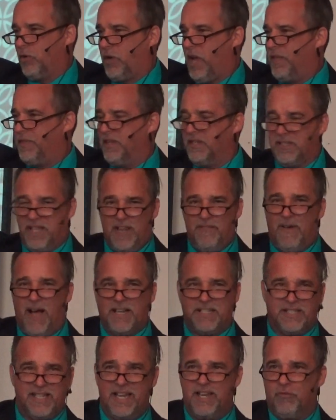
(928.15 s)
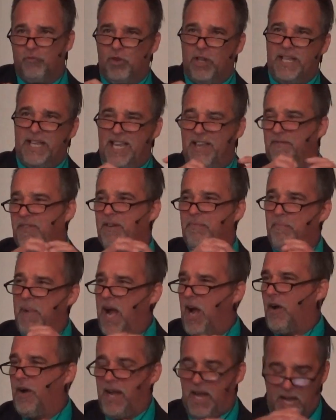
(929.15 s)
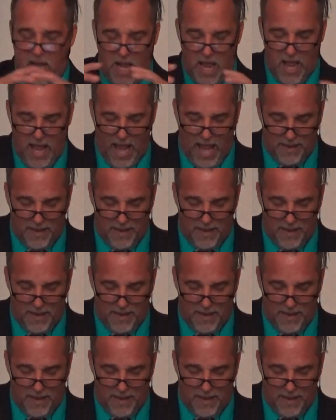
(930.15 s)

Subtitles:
Okay, these Levites didn't really even marry,